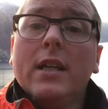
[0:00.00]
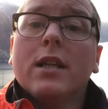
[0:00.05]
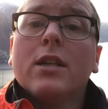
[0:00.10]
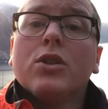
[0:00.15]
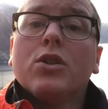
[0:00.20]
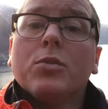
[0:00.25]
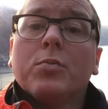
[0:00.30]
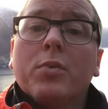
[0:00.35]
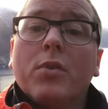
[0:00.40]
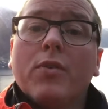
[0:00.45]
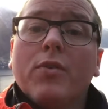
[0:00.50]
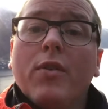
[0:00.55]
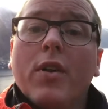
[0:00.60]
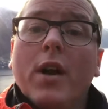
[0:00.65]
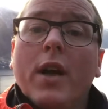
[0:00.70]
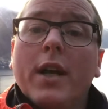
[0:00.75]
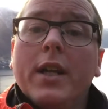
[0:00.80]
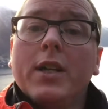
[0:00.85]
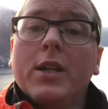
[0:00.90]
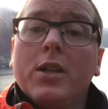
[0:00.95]
to
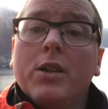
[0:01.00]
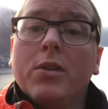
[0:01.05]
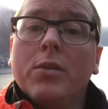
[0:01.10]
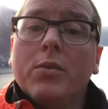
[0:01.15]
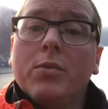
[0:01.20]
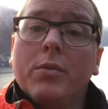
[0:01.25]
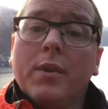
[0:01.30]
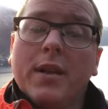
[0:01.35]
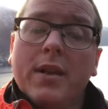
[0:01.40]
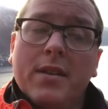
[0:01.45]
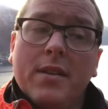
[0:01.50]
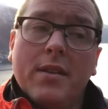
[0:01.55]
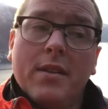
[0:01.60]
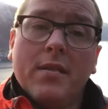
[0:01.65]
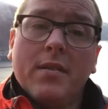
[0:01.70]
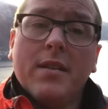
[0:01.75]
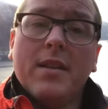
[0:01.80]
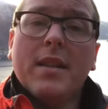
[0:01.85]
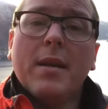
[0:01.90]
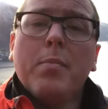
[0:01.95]
provide you with
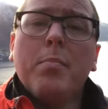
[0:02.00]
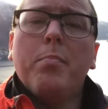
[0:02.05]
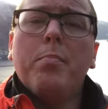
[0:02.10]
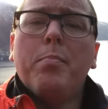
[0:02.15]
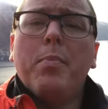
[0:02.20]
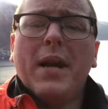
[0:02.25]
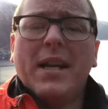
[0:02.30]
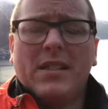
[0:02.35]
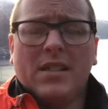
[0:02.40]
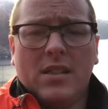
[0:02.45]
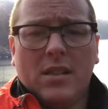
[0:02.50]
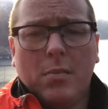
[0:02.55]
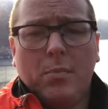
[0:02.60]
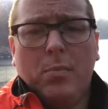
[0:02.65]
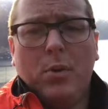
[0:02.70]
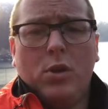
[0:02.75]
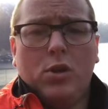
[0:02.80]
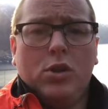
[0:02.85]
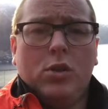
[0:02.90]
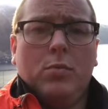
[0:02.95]
the best
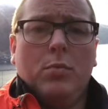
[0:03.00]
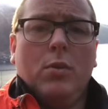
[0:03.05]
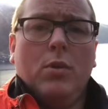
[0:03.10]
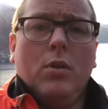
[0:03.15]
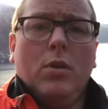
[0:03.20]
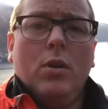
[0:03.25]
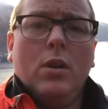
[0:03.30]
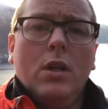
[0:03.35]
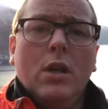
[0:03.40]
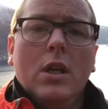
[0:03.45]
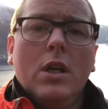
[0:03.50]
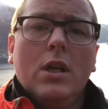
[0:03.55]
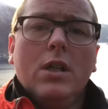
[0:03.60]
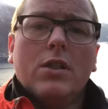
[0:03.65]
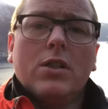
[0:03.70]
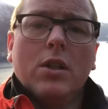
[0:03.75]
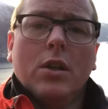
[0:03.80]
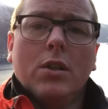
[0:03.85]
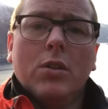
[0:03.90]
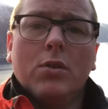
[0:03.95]
possible
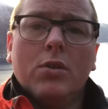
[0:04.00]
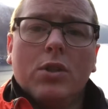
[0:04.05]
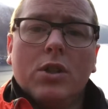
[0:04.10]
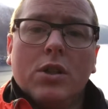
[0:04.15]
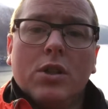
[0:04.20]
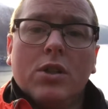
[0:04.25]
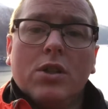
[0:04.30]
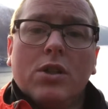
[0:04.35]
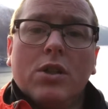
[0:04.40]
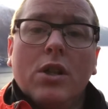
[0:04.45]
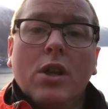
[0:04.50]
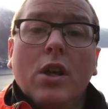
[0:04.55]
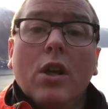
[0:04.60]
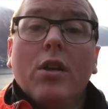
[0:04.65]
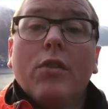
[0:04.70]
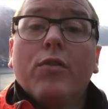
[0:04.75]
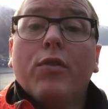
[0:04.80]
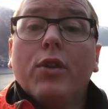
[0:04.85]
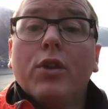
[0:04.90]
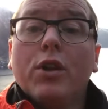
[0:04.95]
solutions
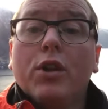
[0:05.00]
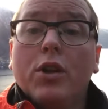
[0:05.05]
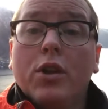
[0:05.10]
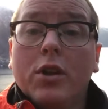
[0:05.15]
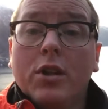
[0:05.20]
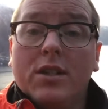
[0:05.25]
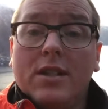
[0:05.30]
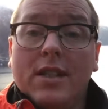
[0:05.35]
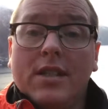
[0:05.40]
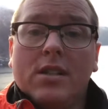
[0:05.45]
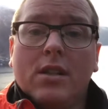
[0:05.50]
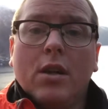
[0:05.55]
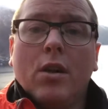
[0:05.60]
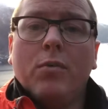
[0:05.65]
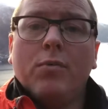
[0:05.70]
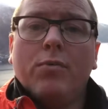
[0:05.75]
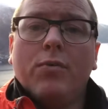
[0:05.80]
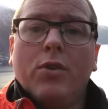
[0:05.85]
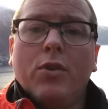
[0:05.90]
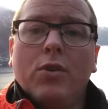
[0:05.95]
for your
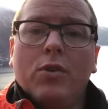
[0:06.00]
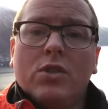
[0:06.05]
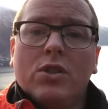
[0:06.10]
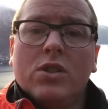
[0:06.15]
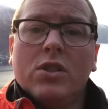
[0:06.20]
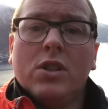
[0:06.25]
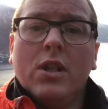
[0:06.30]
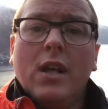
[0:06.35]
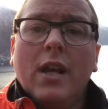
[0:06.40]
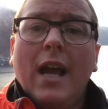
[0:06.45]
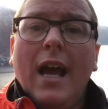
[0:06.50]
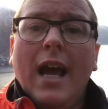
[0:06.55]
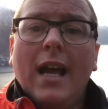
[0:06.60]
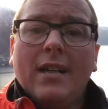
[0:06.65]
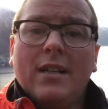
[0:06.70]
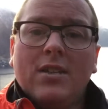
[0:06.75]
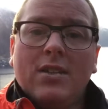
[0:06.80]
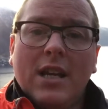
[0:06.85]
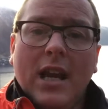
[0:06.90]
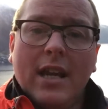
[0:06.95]
discomforts
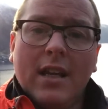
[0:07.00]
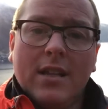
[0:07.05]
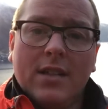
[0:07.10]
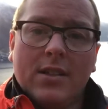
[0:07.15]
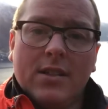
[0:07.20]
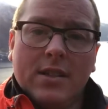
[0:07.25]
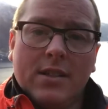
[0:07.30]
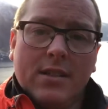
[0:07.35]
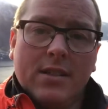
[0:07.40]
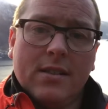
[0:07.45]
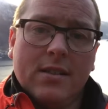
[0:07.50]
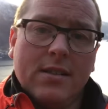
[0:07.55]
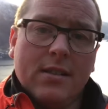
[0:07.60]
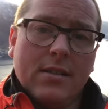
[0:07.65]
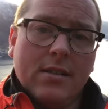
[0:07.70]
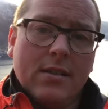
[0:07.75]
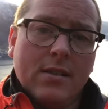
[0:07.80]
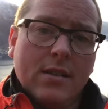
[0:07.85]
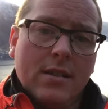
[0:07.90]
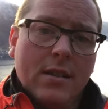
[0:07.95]
and challenges.
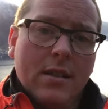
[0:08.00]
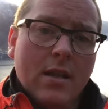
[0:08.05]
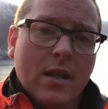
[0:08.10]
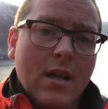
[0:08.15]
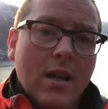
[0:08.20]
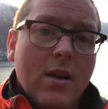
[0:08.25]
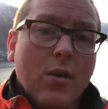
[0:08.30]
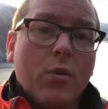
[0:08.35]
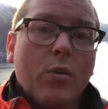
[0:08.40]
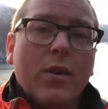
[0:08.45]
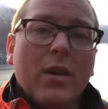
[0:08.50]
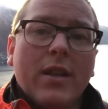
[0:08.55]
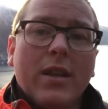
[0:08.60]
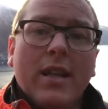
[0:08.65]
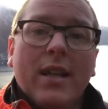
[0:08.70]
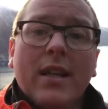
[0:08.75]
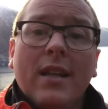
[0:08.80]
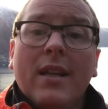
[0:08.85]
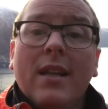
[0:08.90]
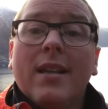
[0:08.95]

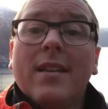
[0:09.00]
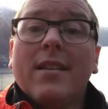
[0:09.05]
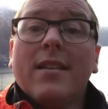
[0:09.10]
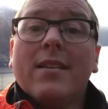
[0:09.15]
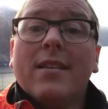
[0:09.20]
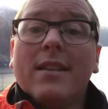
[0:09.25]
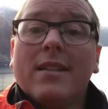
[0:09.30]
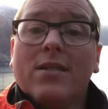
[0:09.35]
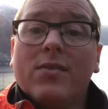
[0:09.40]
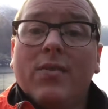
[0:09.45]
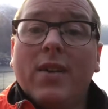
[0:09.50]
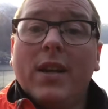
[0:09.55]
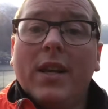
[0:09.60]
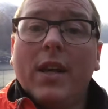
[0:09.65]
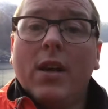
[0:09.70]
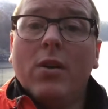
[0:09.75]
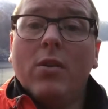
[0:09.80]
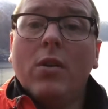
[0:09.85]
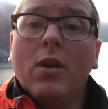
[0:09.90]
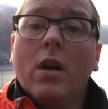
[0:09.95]
Within this
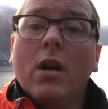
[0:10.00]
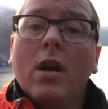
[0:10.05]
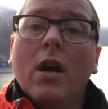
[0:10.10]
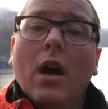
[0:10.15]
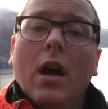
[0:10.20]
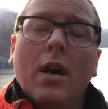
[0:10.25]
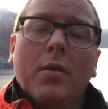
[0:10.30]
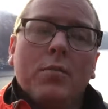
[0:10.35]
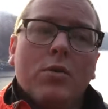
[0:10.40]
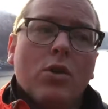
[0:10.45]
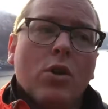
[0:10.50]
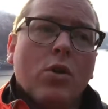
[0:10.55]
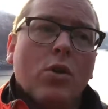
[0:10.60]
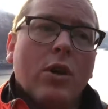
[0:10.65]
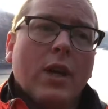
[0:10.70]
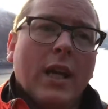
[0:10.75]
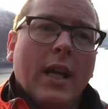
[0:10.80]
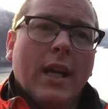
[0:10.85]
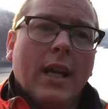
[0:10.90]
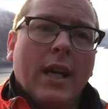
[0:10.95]
video, I'm
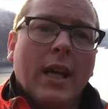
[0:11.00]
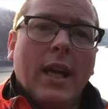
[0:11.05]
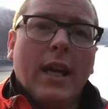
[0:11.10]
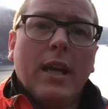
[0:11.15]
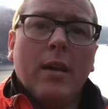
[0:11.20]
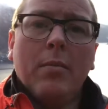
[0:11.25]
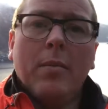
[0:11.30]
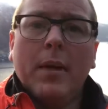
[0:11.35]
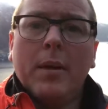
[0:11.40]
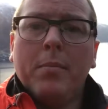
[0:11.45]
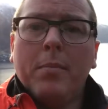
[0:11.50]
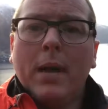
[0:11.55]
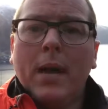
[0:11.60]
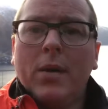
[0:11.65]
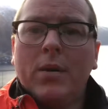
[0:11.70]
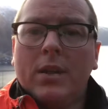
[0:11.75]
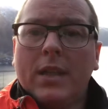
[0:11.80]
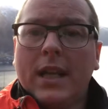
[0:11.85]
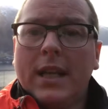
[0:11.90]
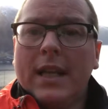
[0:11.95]
talking a little bit
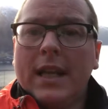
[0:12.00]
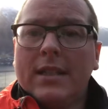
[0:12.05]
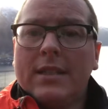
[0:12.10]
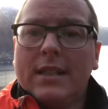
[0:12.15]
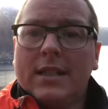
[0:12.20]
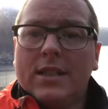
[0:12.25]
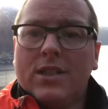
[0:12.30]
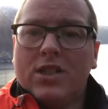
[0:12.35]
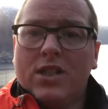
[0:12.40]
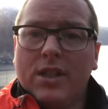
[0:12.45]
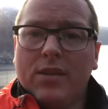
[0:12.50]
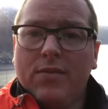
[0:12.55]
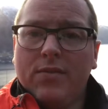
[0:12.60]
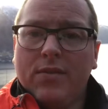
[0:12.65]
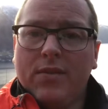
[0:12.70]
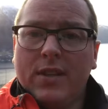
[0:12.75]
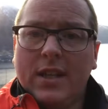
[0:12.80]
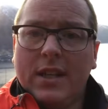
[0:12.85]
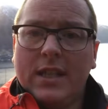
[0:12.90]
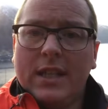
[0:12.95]
about kinetic shift
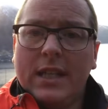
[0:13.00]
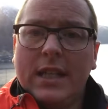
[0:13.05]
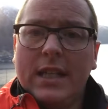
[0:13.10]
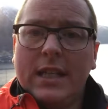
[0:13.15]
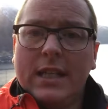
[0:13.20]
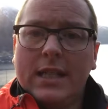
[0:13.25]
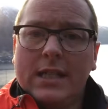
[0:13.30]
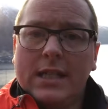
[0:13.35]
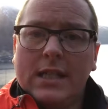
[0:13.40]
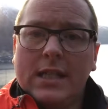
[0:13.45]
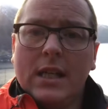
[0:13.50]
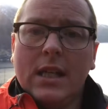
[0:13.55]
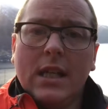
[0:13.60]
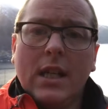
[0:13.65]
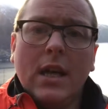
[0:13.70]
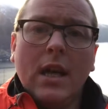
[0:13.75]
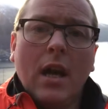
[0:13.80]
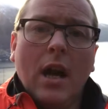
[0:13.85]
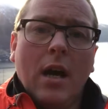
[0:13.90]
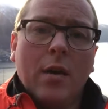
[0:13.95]
techniques.
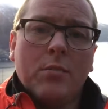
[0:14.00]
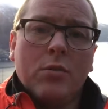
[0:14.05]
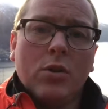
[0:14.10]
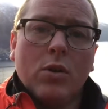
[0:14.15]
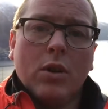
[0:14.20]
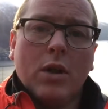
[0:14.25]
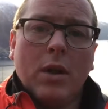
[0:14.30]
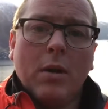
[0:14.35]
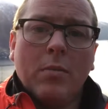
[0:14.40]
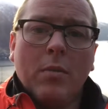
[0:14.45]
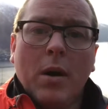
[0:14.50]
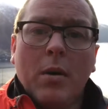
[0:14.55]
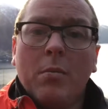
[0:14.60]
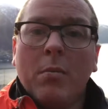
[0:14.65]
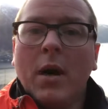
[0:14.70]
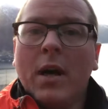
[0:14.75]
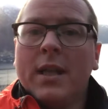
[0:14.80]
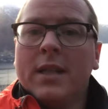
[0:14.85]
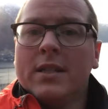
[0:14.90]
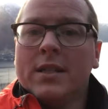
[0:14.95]
I'm talking about
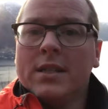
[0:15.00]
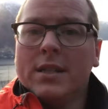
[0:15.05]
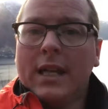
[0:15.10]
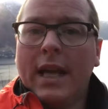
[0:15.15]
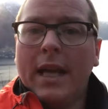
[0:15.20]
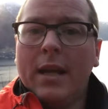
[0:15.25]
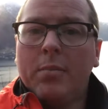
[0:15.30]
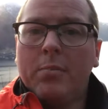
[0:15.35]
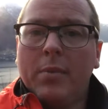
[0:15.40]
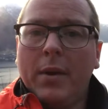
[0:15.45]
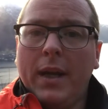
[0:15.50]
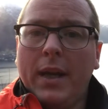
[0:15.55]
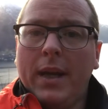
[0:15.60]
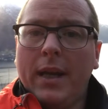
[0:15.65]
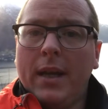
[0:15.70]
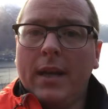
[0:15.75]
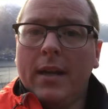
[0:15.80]
mindscaping